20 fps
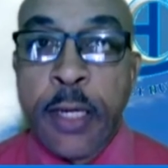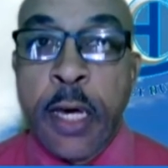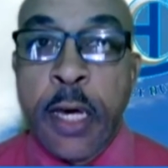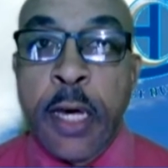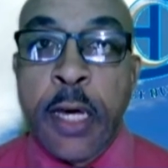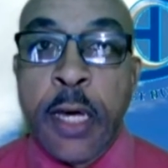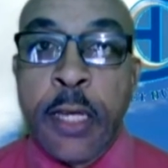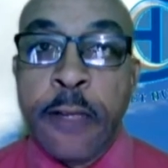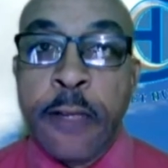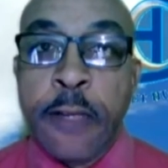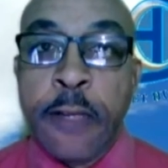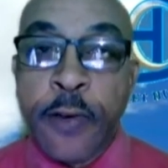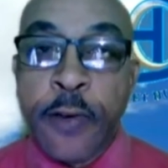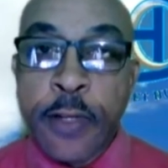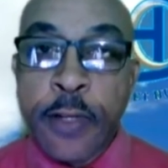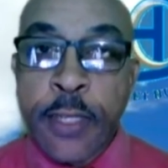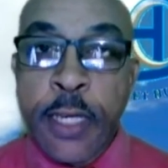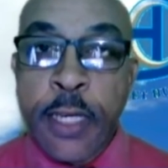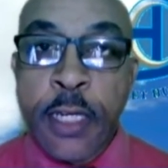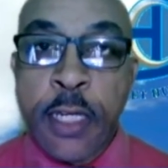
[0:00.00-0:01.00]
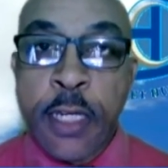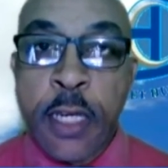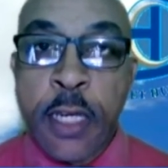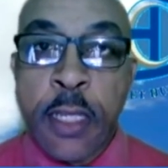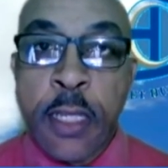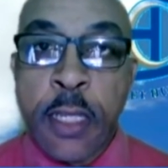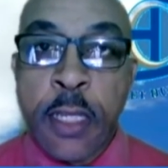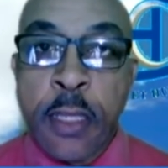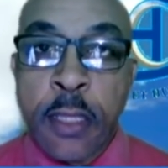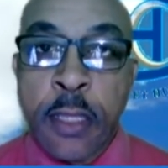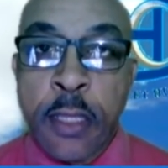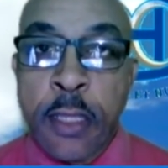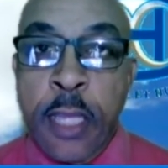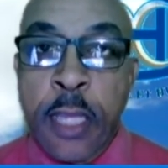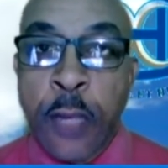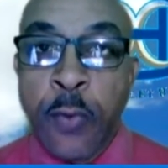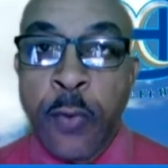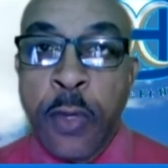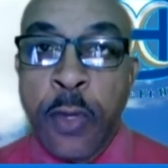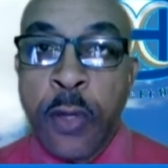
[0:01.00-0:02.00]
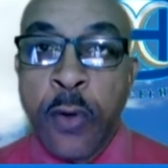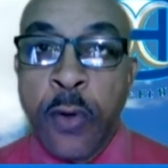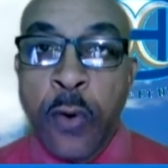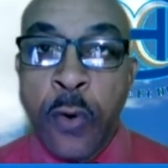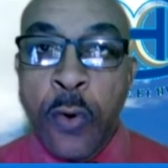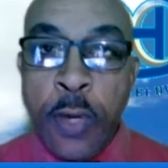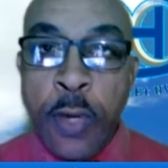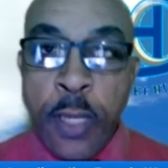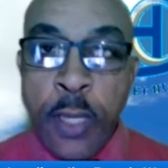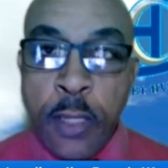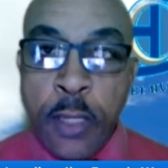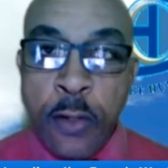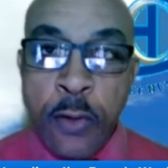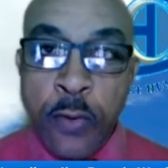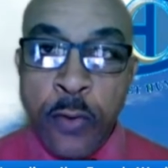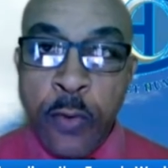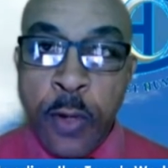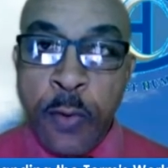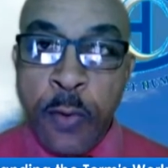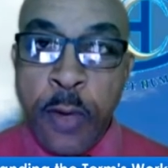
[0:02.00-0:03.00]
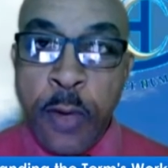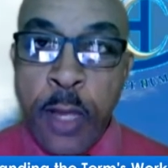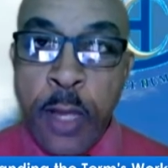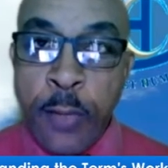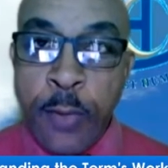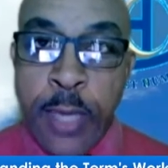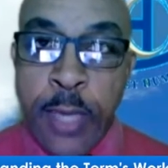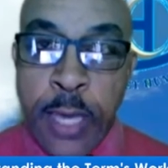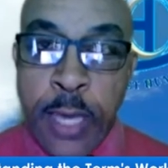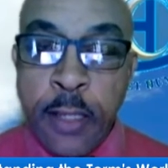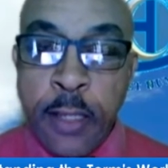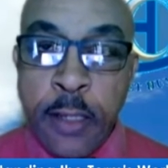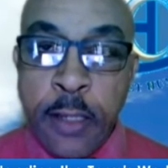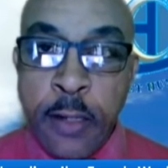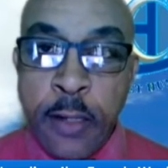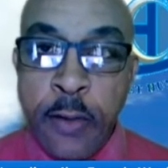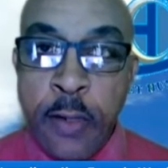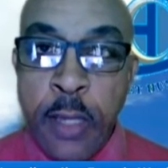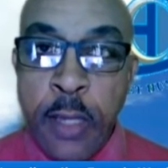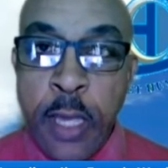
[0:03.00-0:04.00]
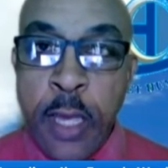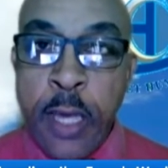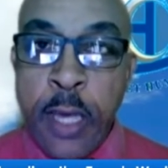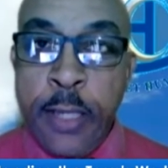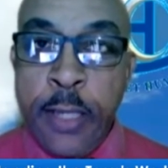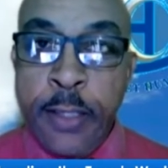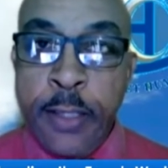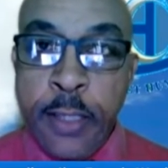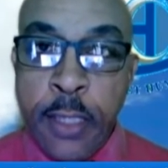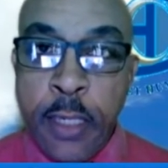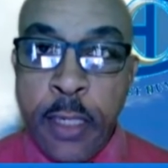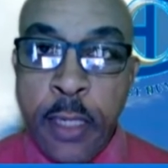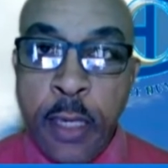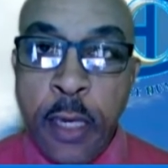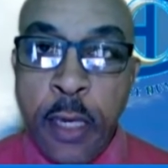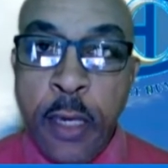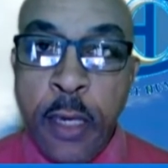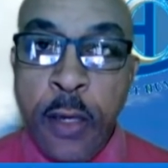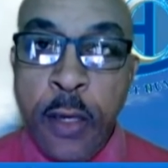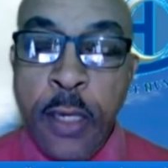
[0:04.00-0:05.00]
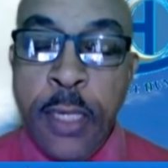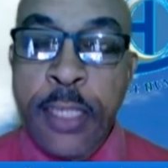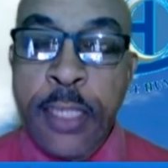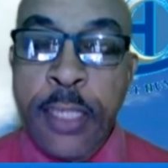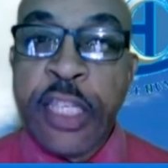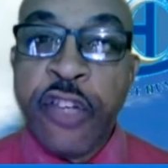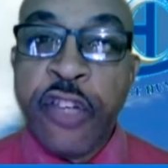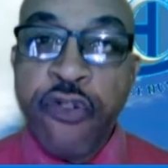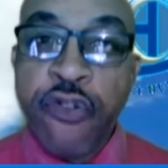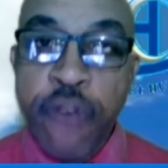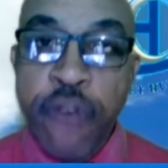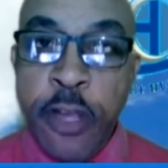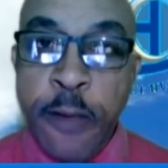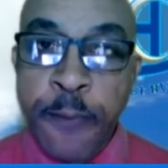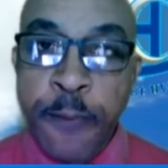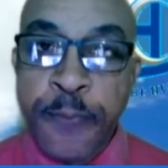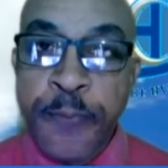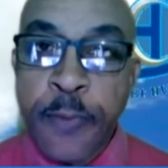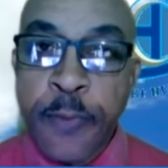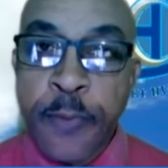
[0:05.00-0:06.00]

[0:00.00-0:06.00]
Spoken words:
The first section that we go into and we enter and see is stream.